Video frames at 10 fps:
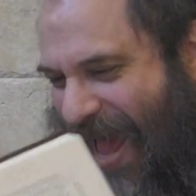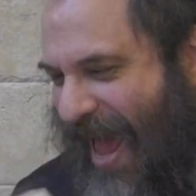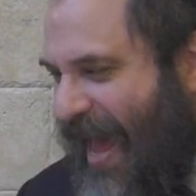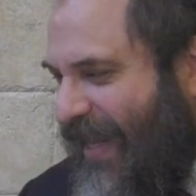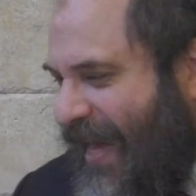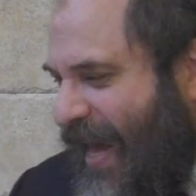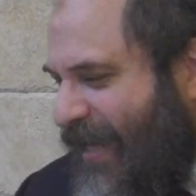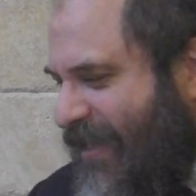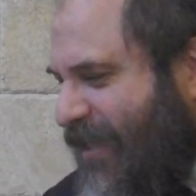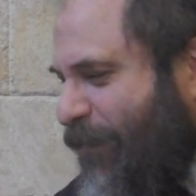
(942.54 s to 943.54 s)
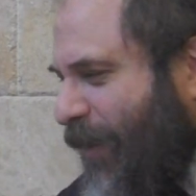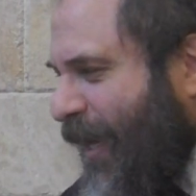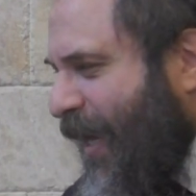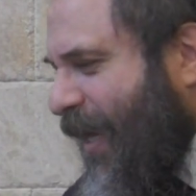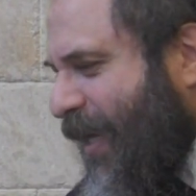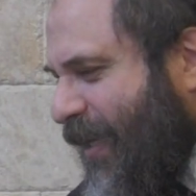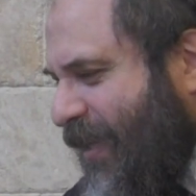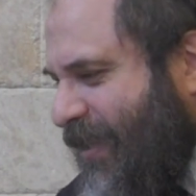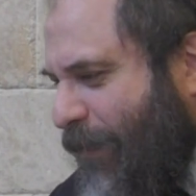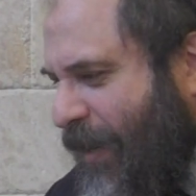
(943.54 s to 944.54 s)
And that is explained
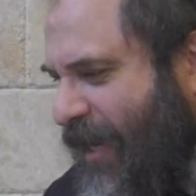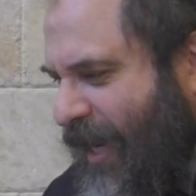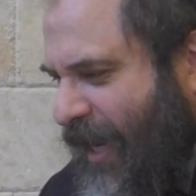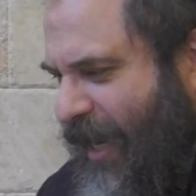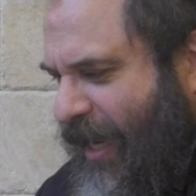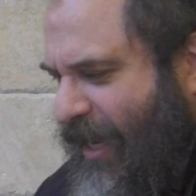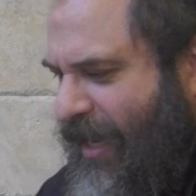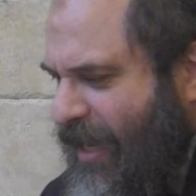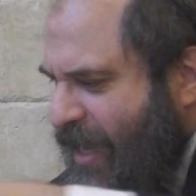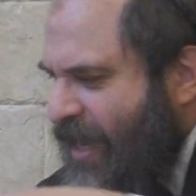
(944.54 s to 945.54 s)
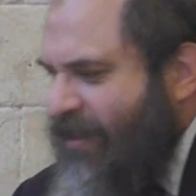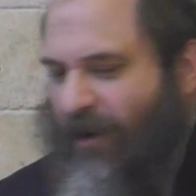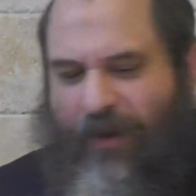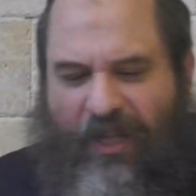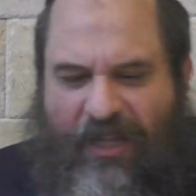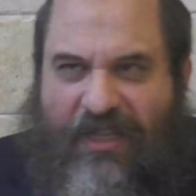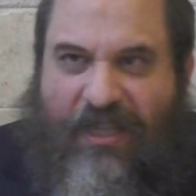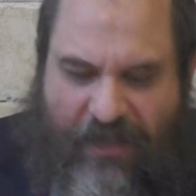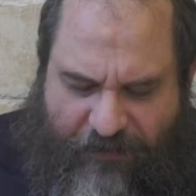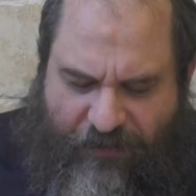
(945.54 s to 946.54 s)
in Samachei, that really there's
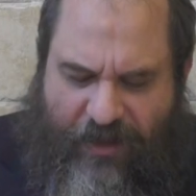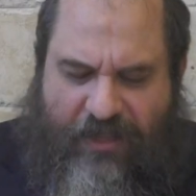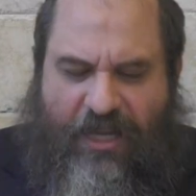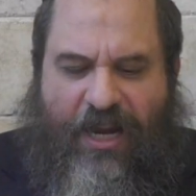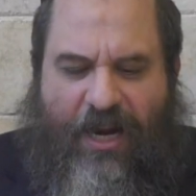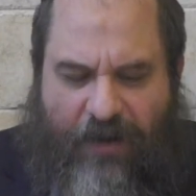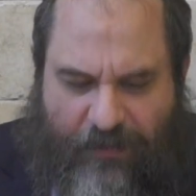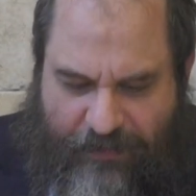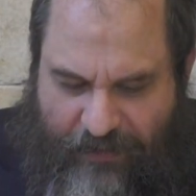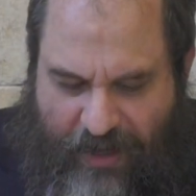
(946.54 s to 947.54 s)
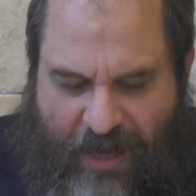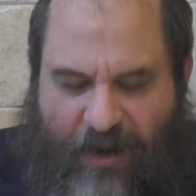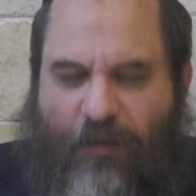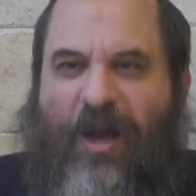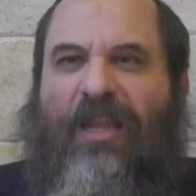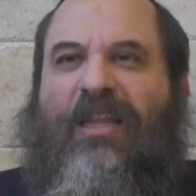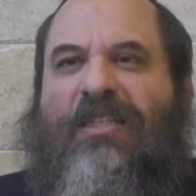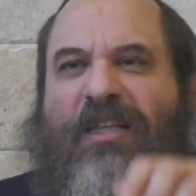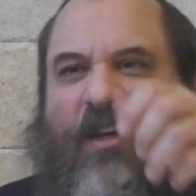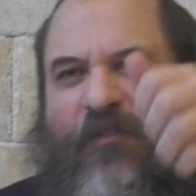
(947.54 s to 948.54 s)
a difference, you hear? Really
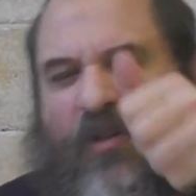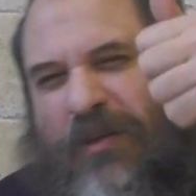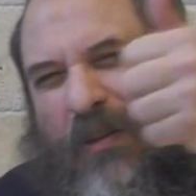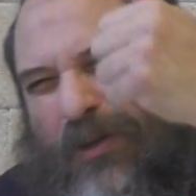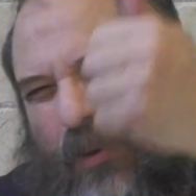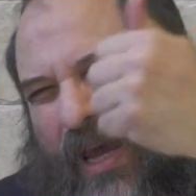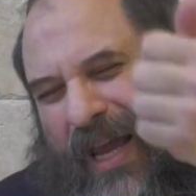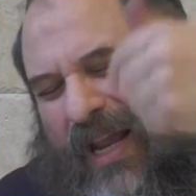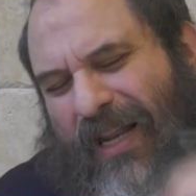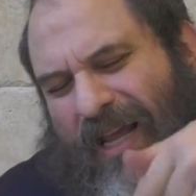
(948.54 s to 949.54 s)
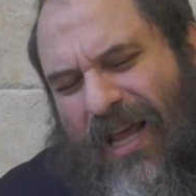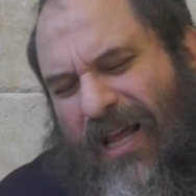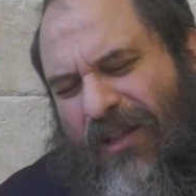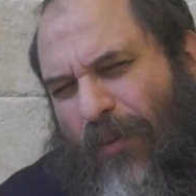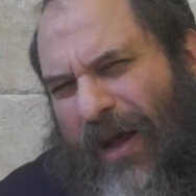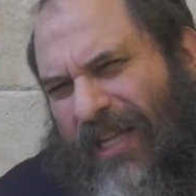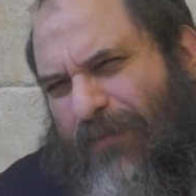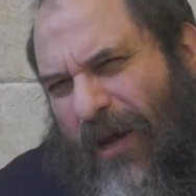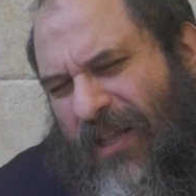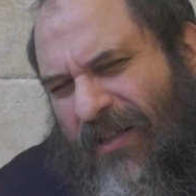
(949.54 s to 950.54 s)
there's a difference between the way it's
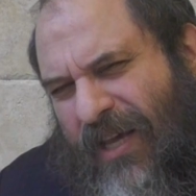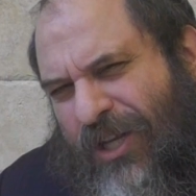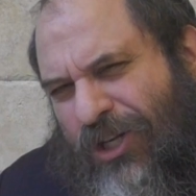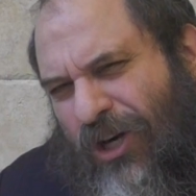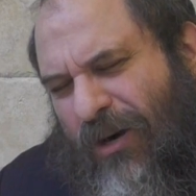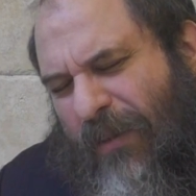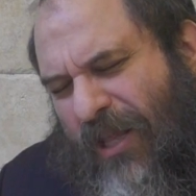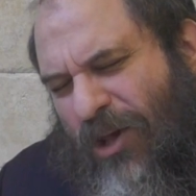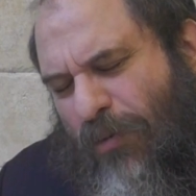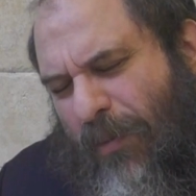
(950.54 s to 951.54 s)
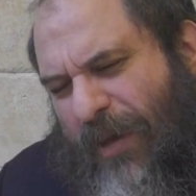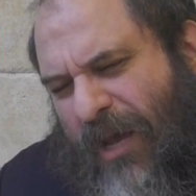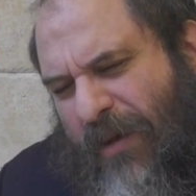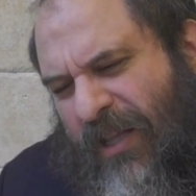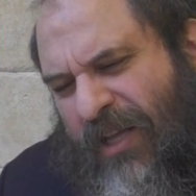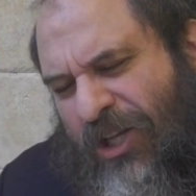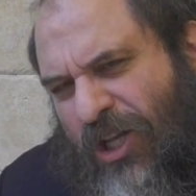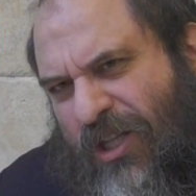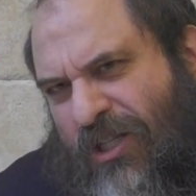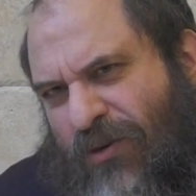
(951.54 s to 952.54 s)
by the teacher, by the human being, by the teacher
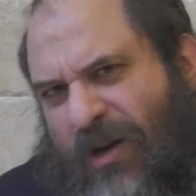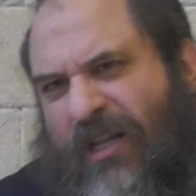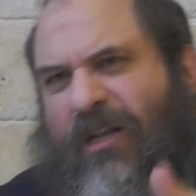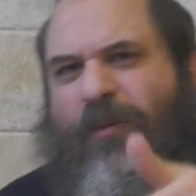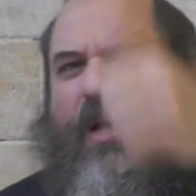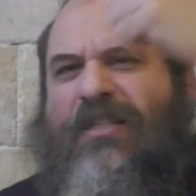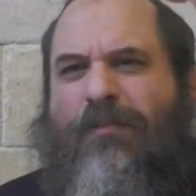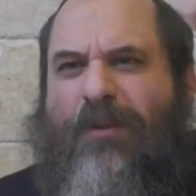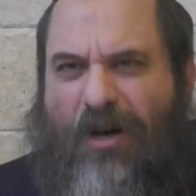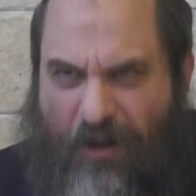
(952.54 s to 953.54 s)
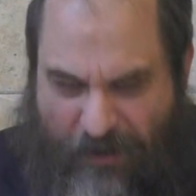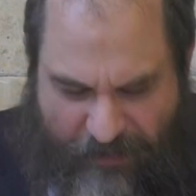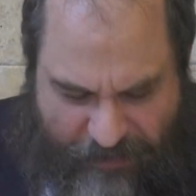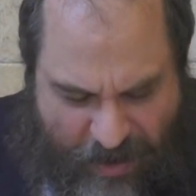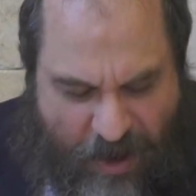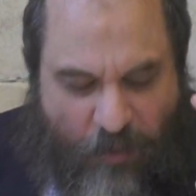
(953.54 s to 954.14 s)
and the student, and the way it's above.